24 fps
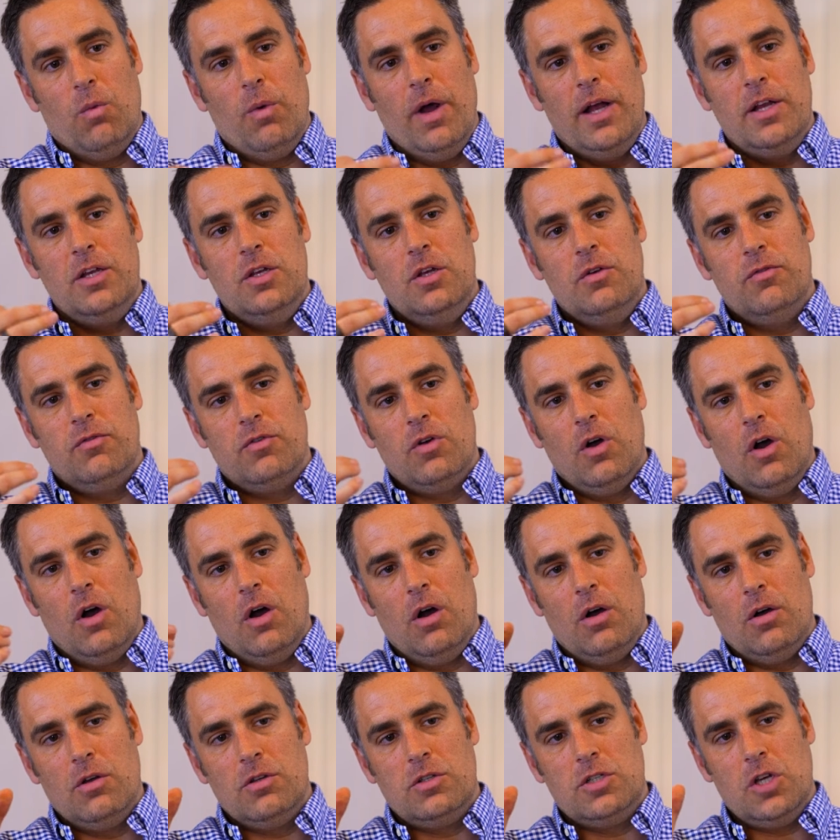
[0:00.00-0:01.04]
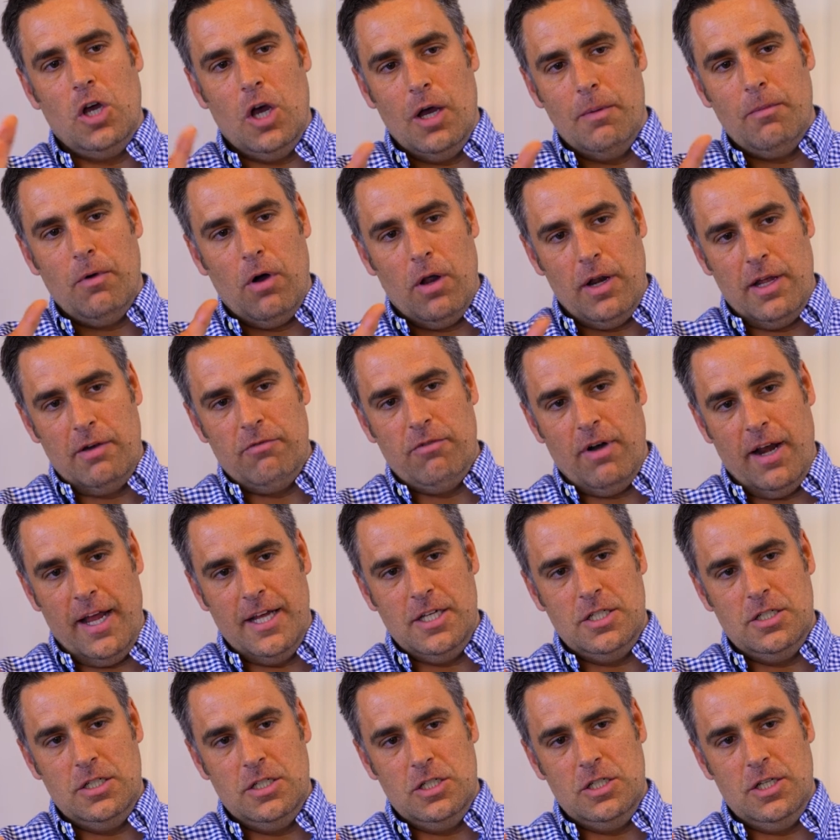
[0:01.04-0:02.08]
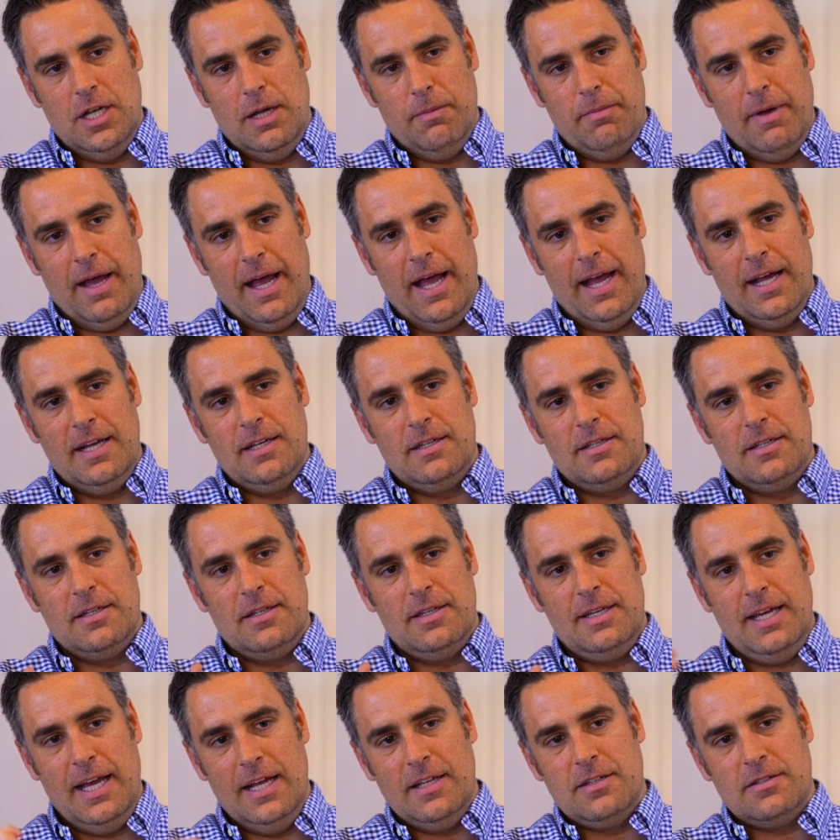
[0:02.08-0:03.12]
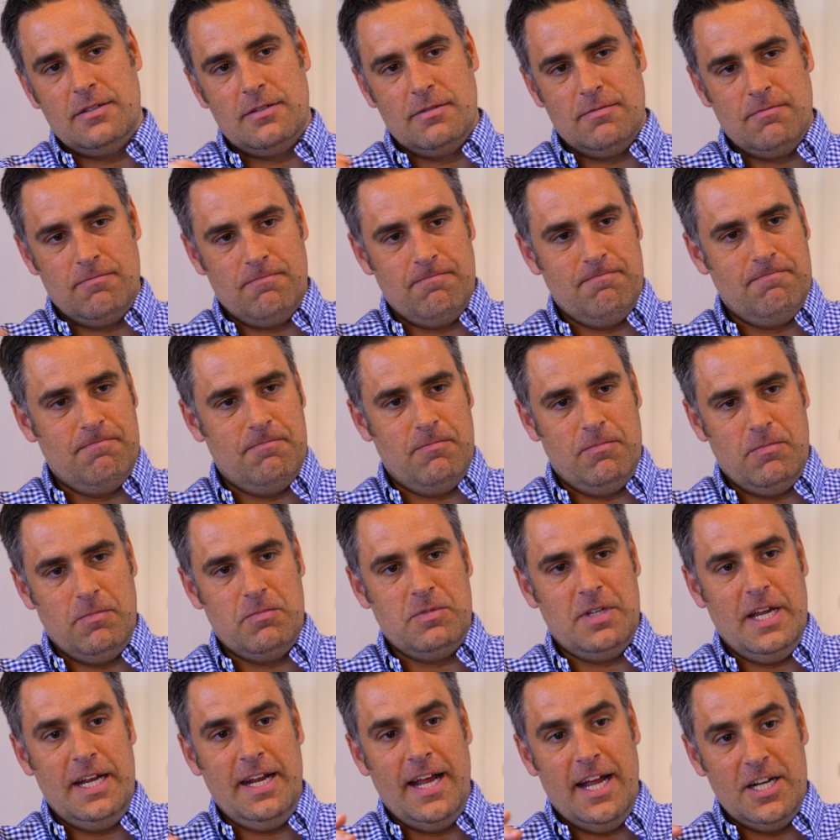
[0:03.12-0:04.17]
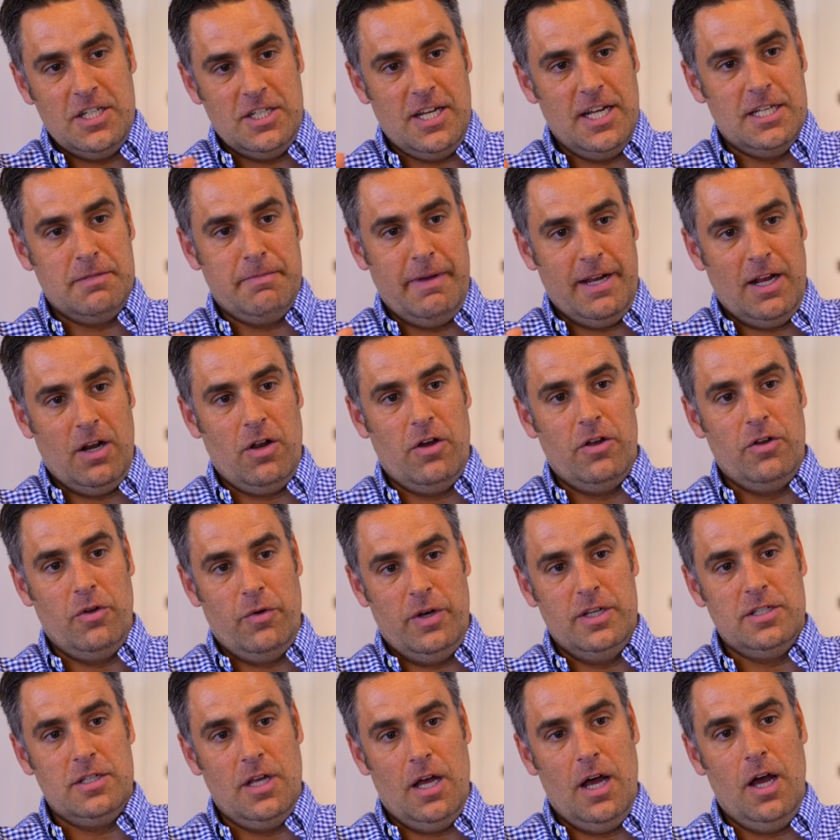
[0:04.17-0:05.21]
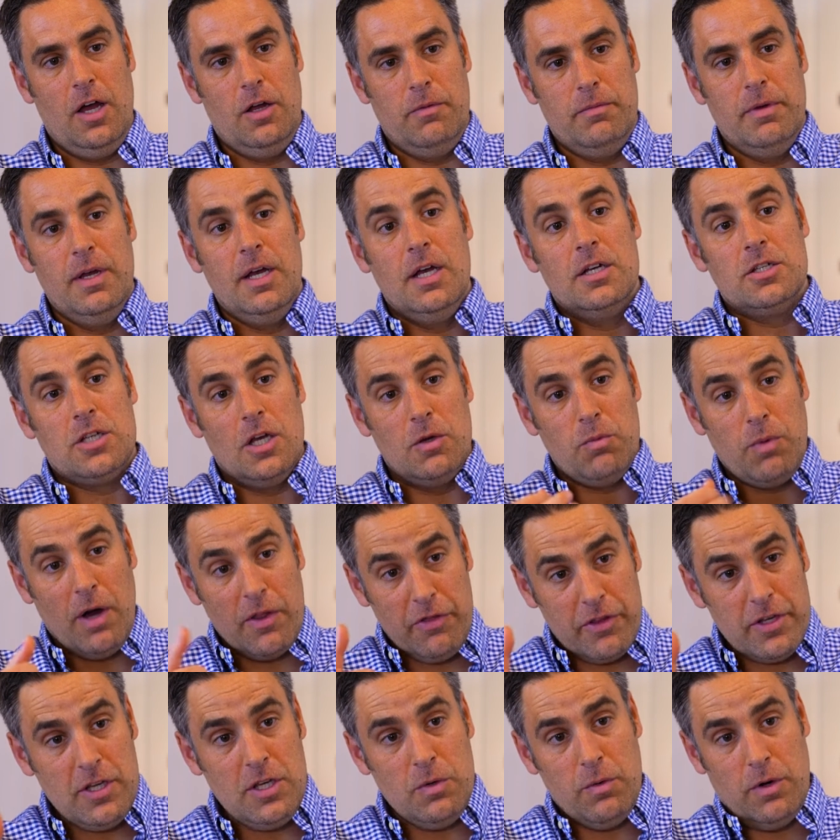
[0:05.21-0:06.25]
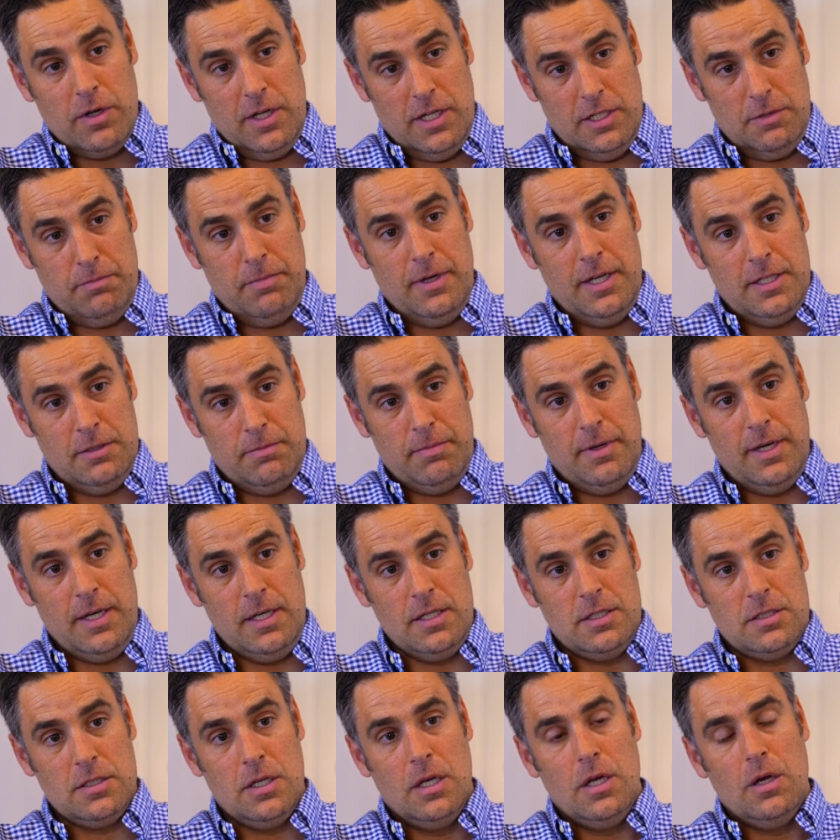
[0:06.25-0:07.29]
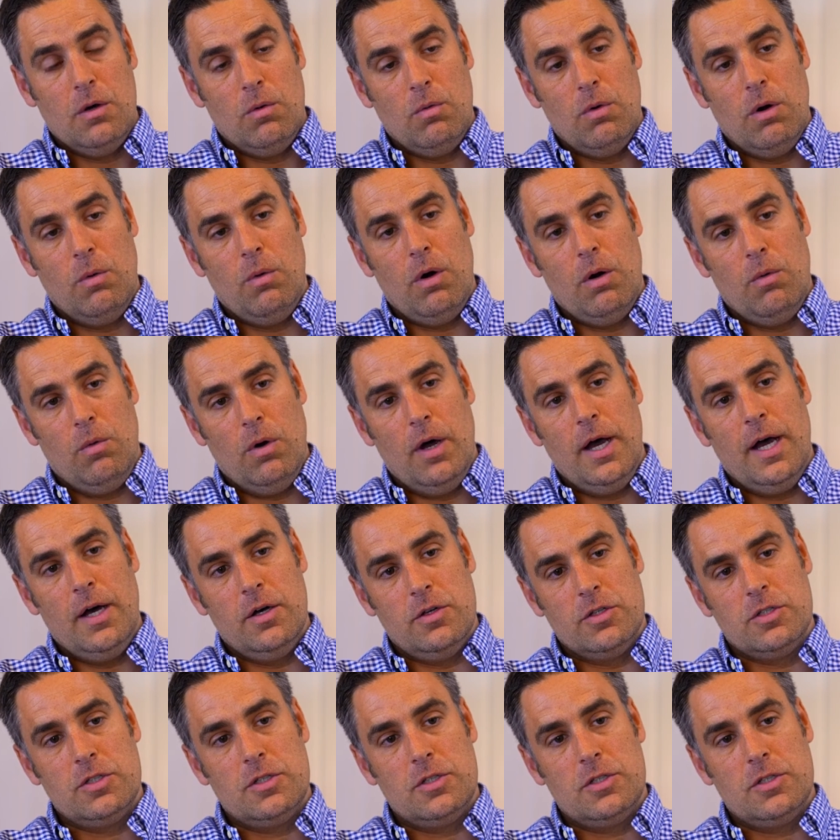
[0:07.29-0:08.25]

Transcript: when you've got turmoil in relationship and kids, teenage kids making a lot of noise at home. Yeah. So one thing you want is, is peace. Is what, peace, what, and I